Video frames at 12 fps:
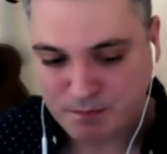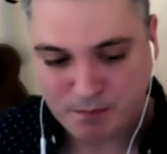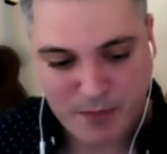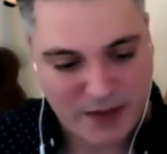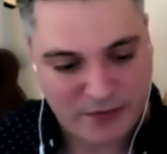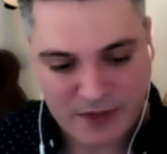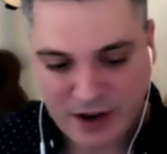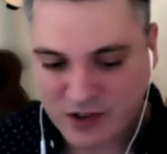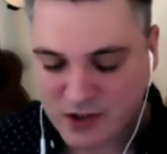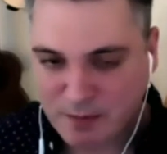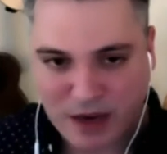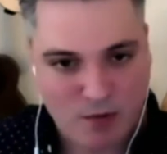
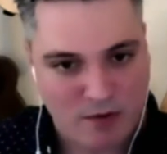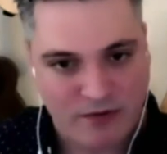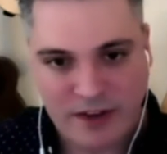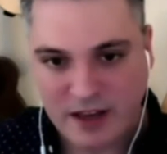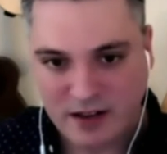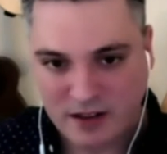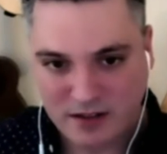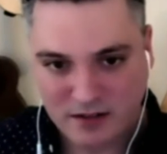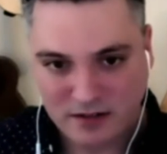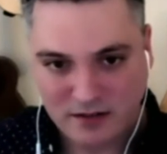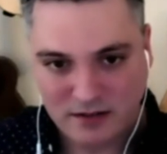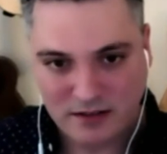big reveal,
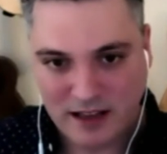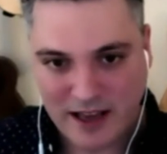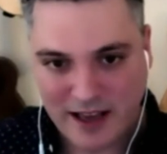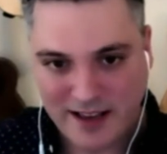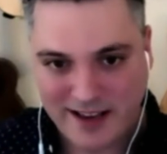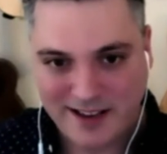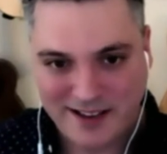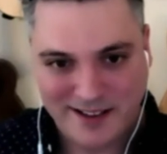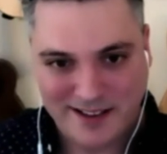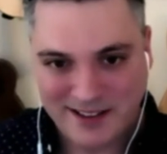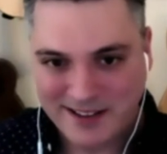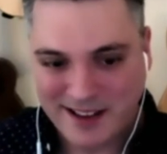like
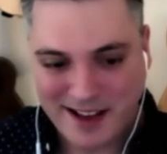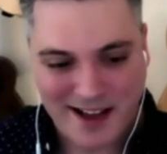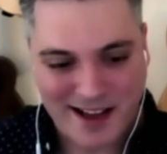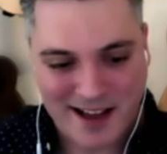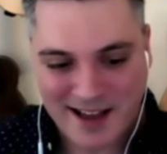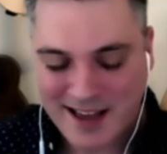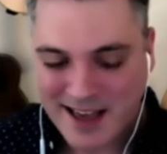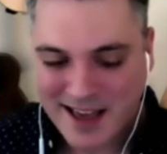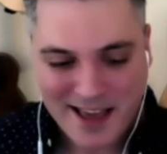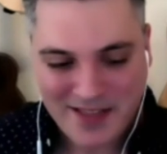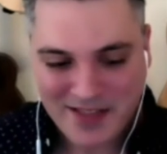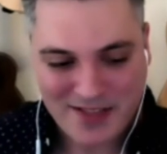
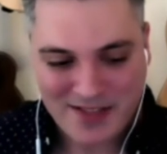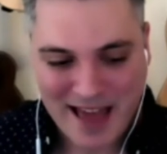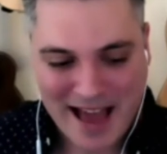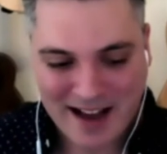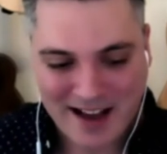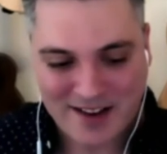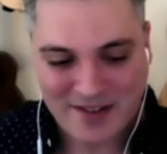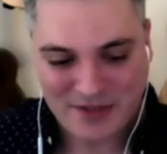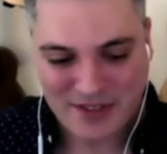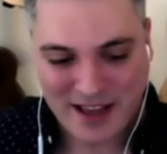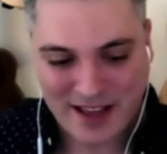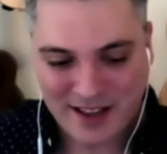that kind of
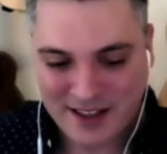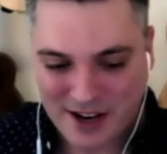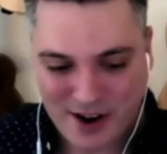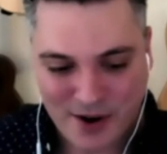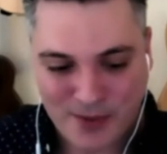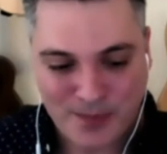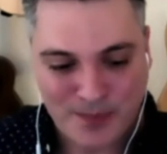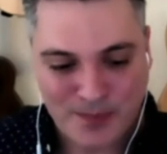thing, you know,